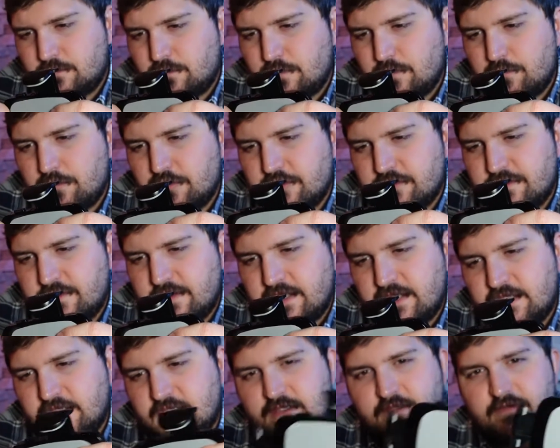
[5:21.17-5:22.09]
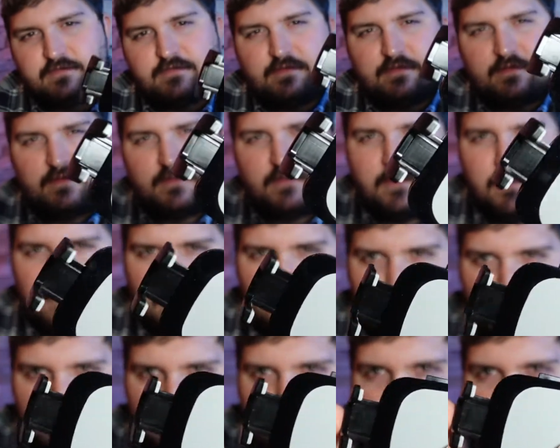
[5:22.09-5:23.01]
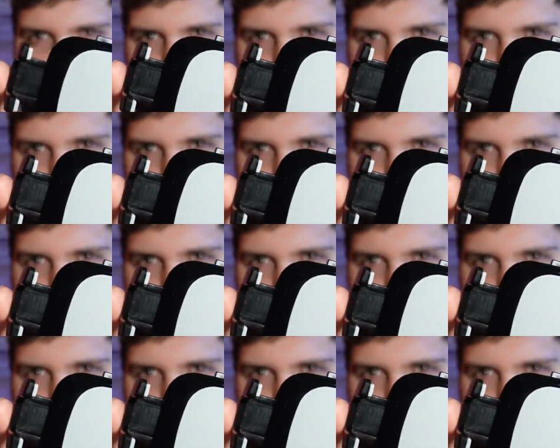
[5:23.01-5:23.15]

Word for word: One more thing is this little